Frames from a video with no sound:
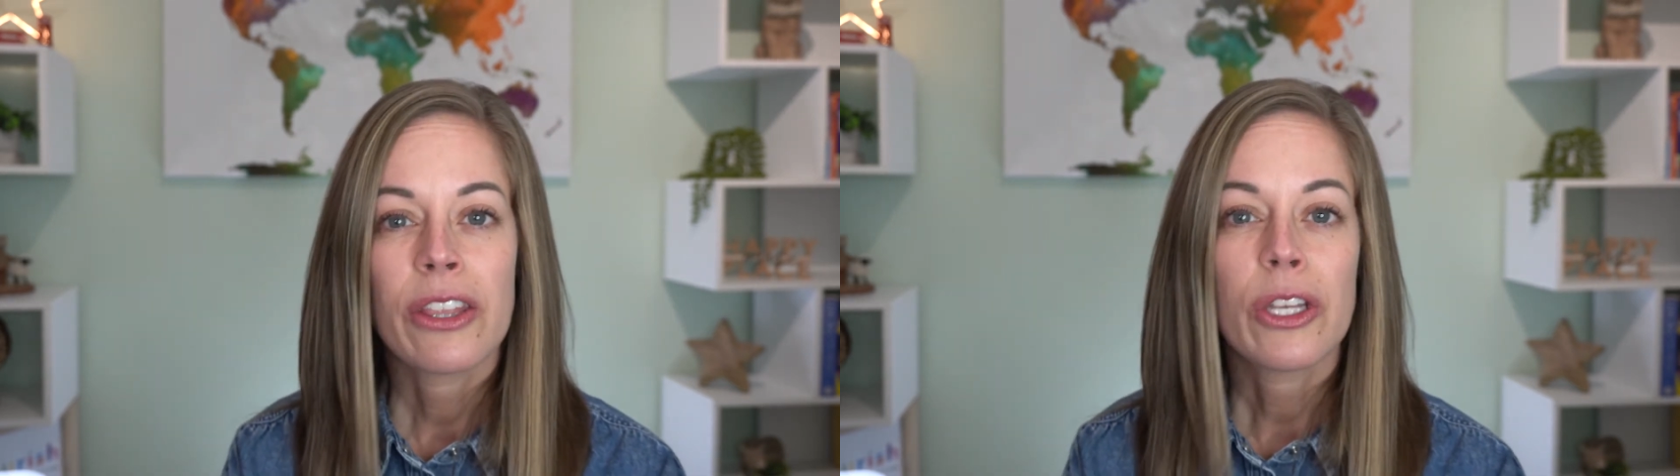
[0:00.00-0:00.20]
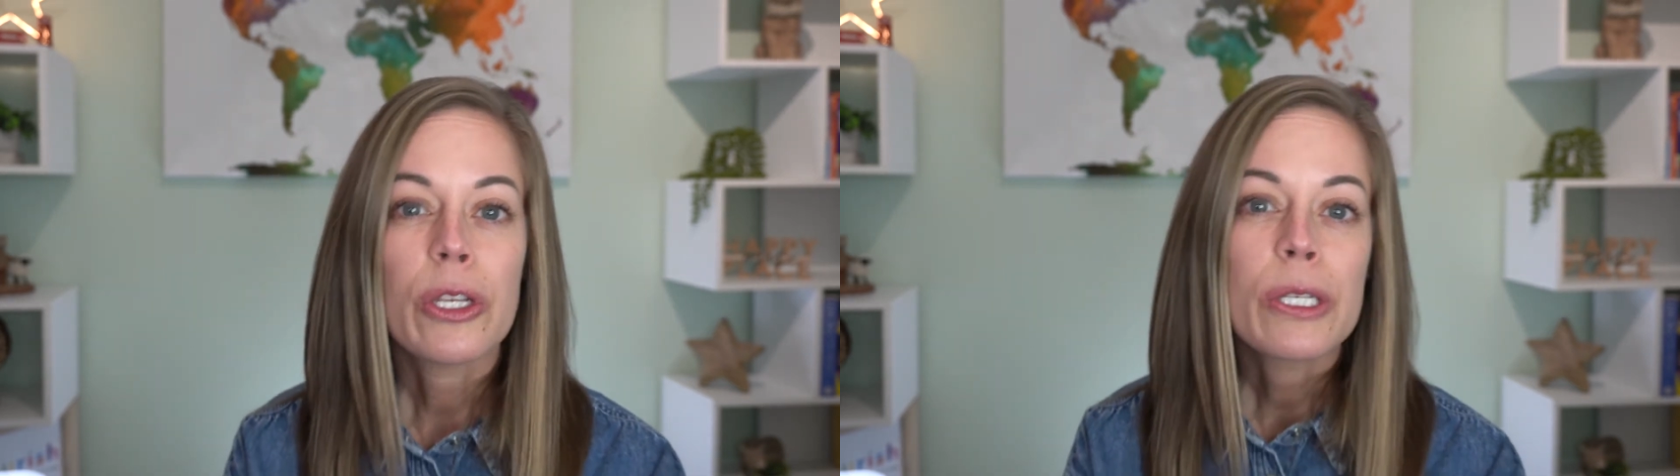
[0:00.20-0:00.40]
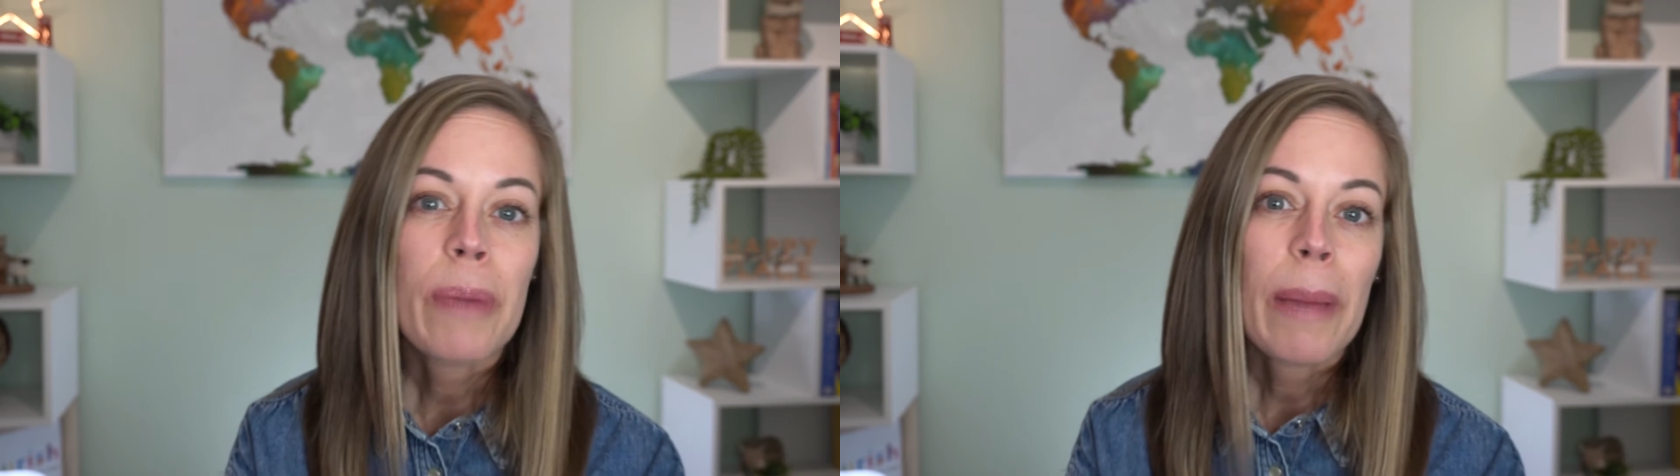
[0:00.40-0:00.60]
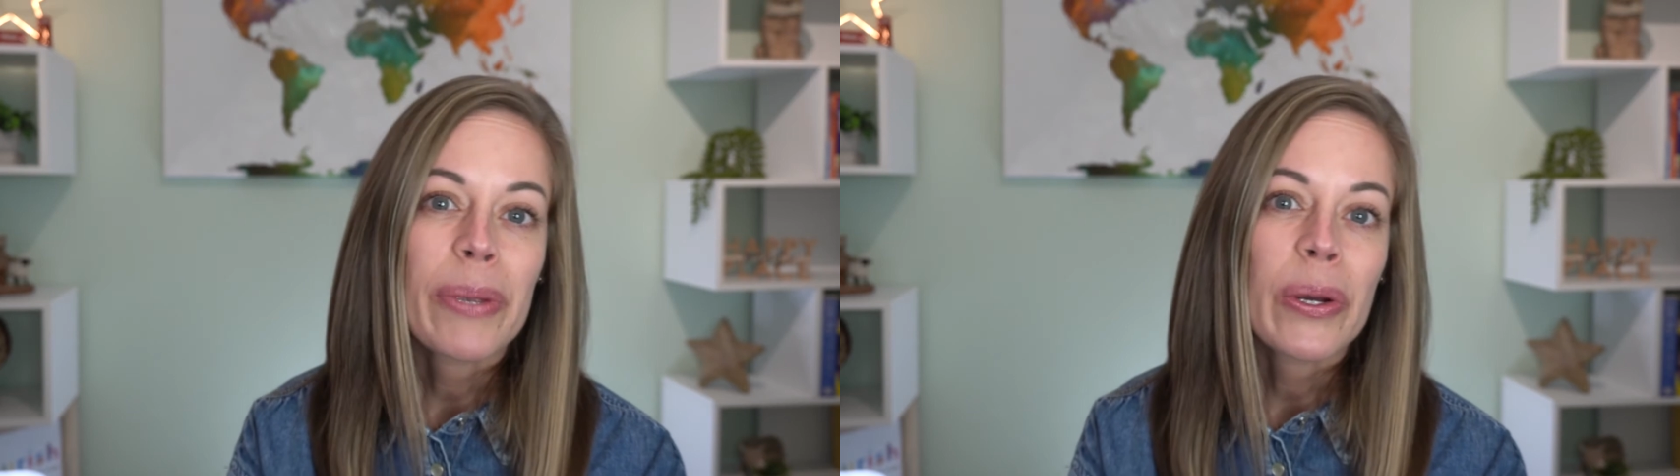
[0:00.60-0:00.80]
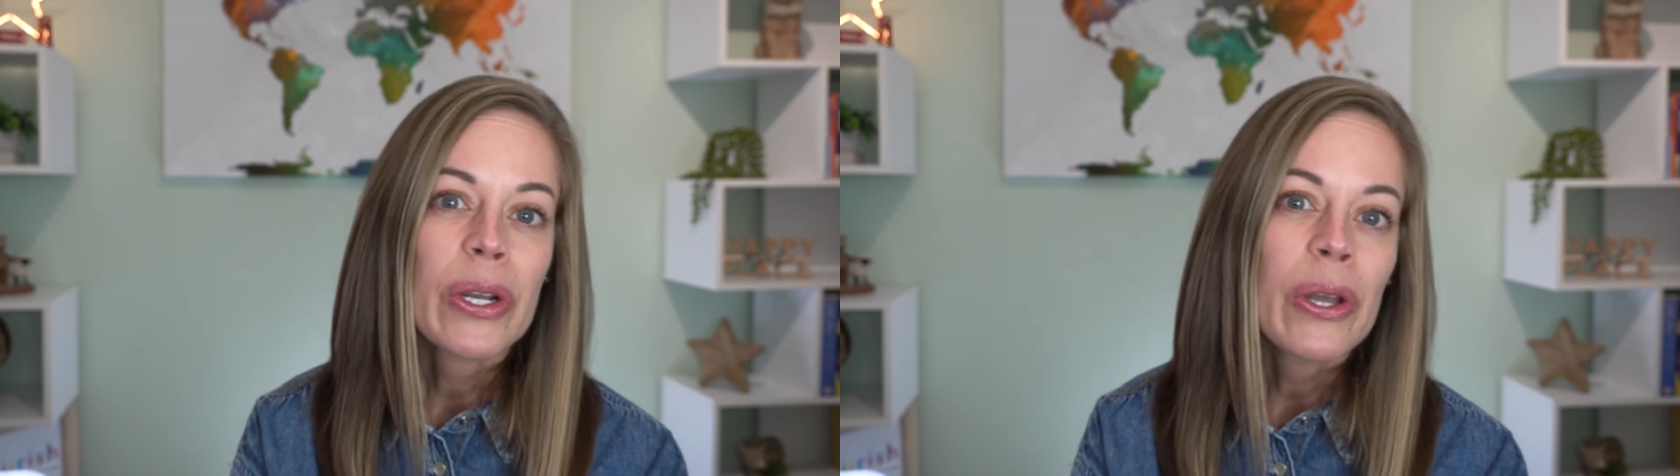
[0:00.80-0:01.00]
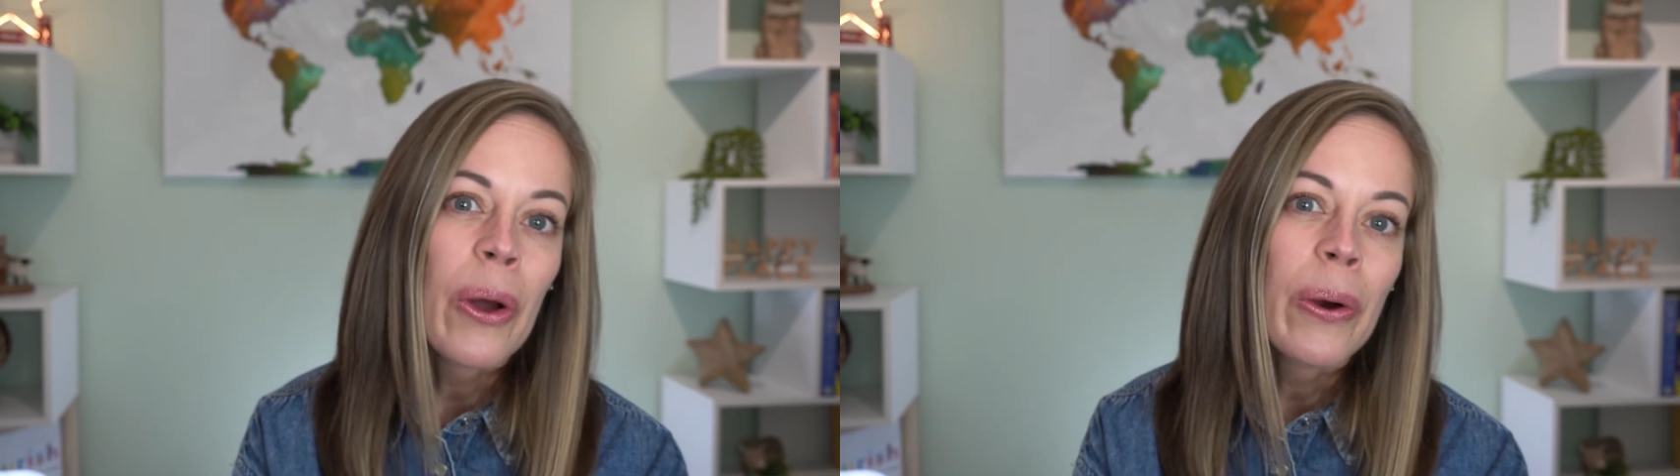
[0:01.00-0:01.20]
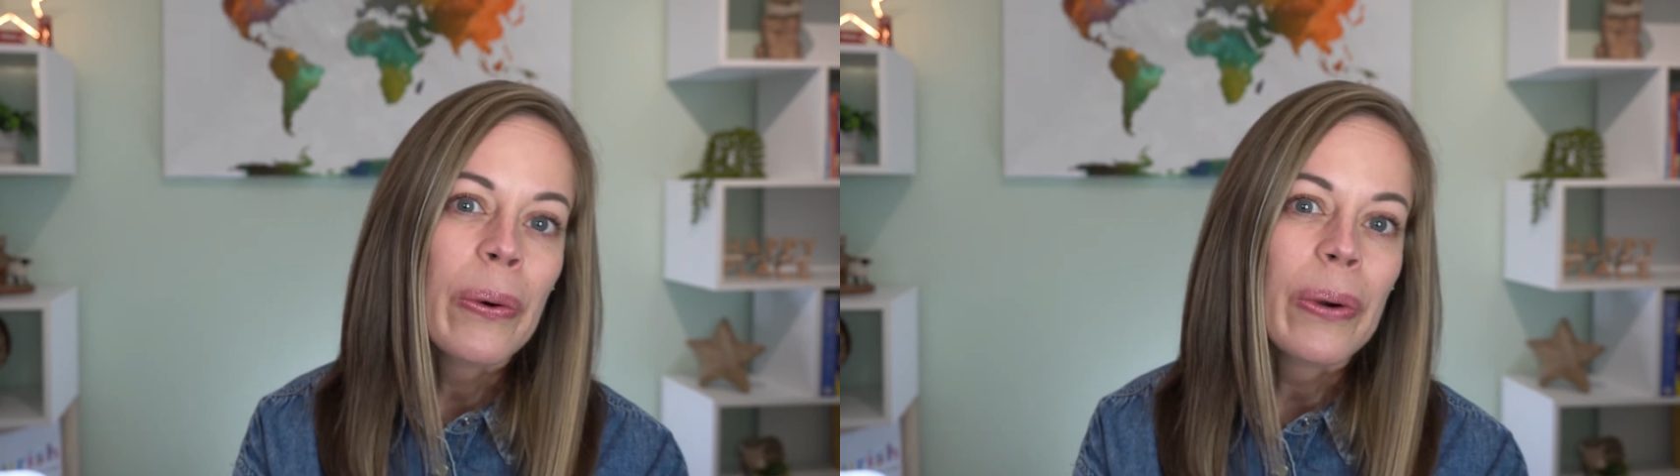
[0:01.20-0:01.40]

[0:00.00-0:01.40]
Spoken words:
The news might be on a lot